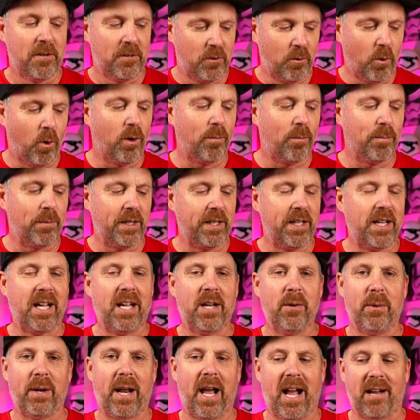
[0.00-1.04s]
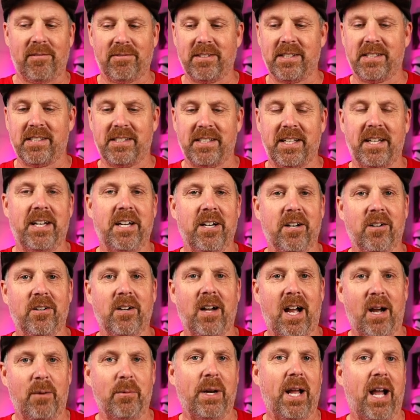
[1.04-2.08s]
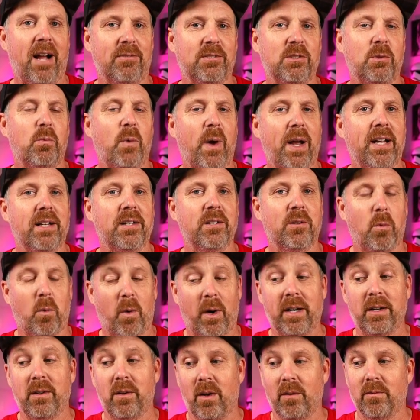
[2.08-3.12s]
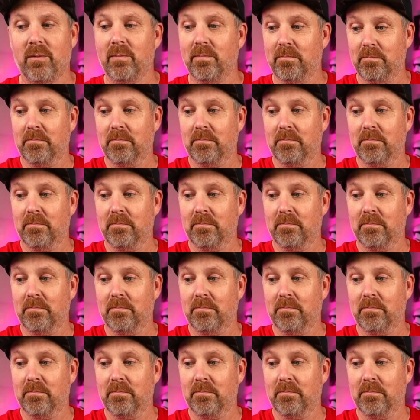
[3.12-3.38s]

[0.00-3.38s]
Normally, it would have to sit here. I would have to wait quite a,